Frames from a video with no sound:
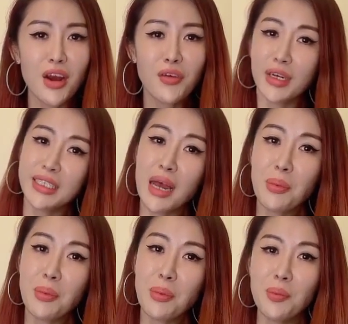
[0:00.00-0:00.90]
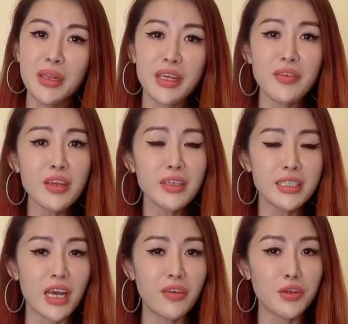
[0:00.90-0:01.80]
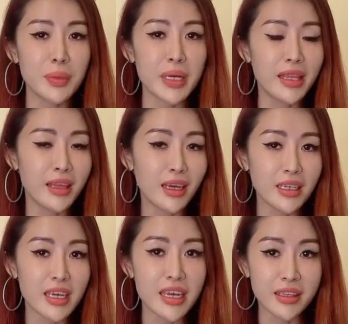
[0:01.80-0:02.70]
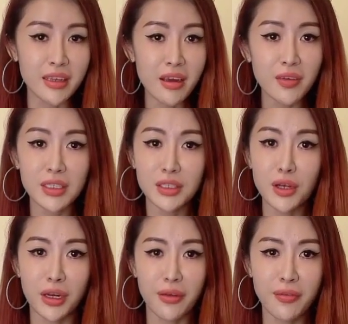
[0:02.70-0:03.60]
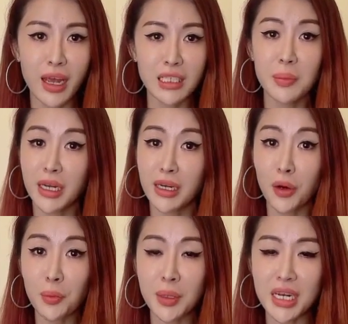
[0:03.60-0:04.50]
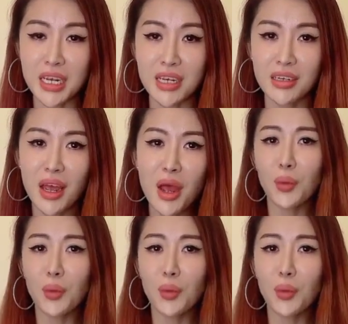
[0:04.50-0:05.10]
For example, believing yourself to be unlucky enough is not a fact but an opinion.